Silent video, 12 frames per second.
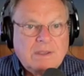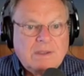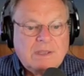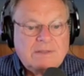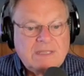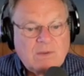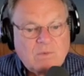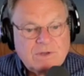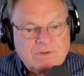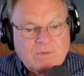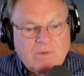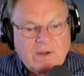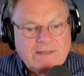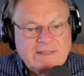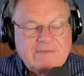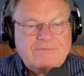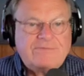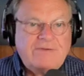and they wonder why
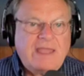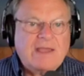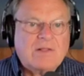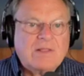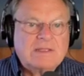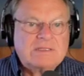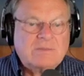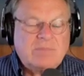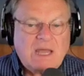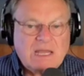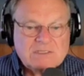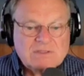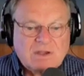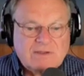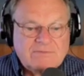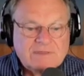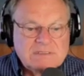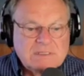they fail at the box
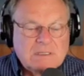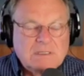office.